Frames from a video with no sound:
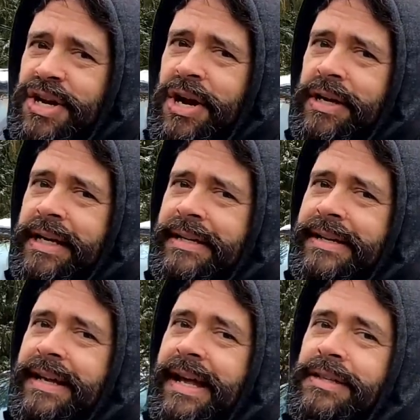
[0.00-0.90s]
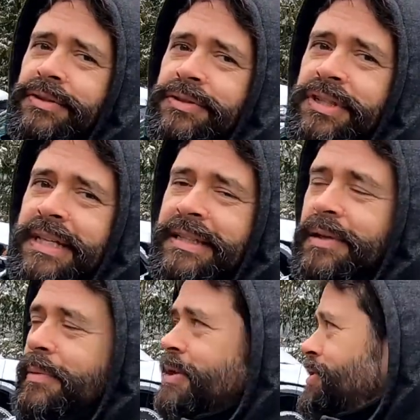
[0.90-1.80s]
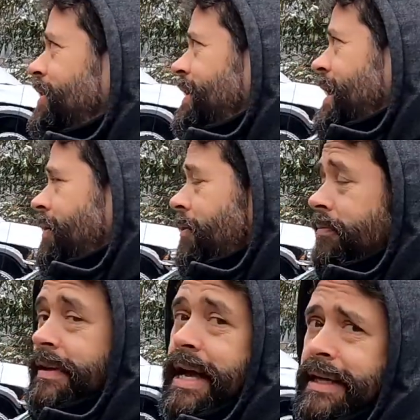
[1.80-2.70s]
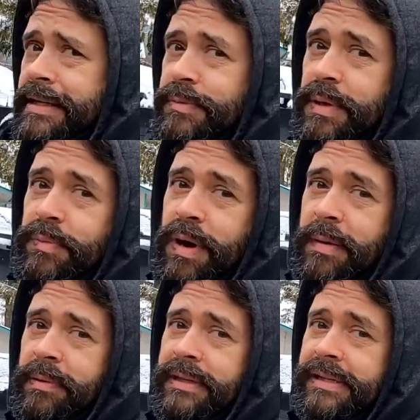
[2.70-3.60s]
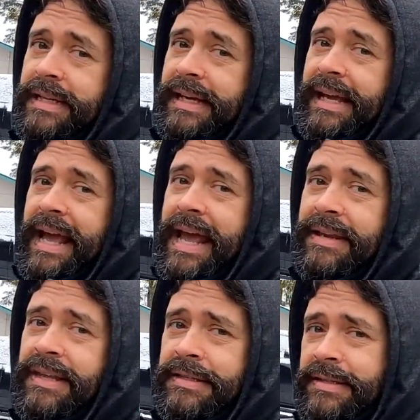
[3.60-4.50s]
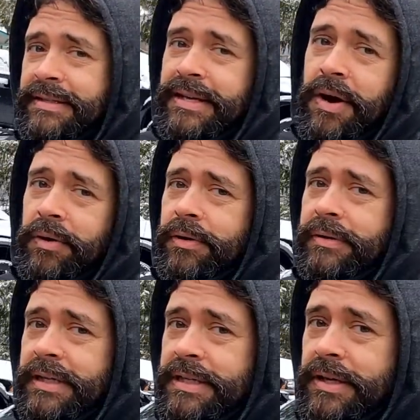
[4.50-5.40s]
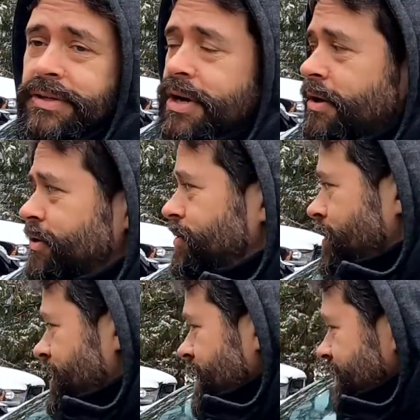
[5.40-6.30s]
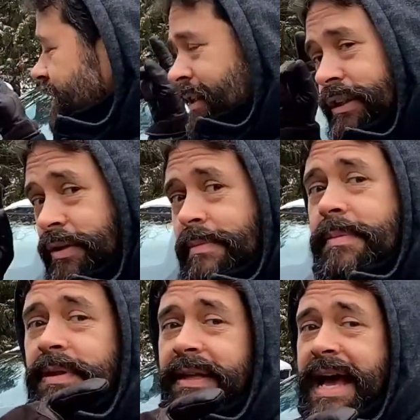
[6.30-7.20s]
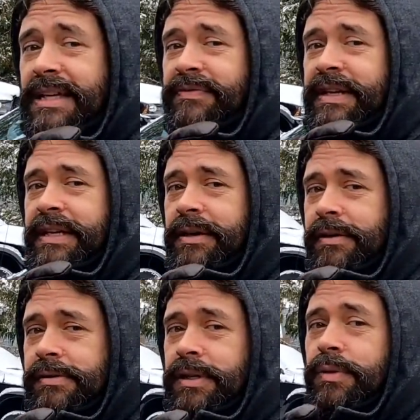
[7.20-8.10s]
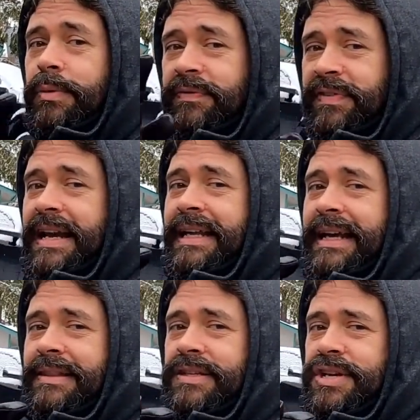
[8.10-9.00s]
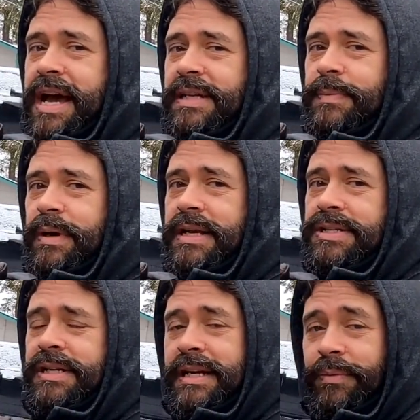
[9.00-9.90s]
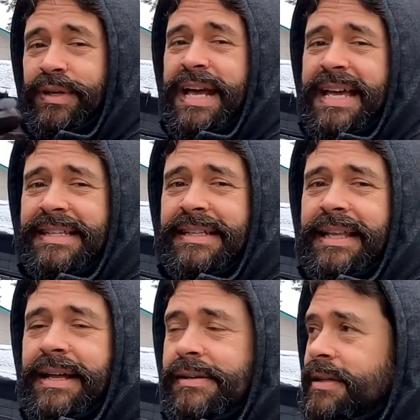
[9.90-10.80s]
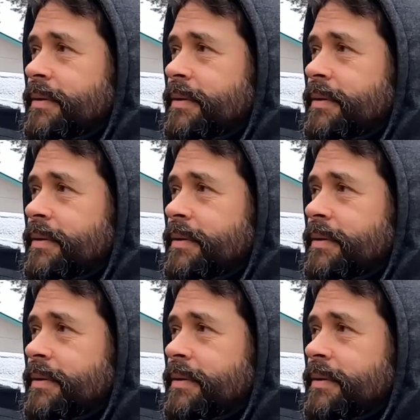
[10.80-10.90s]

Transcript: Cherokee. As you can see, it's a little bit chilly out. Hopefully I can speak properly. And this is the owner. This here is Dr. Torque. You remember the last video, we finally got the Jasper engine in and we tested it,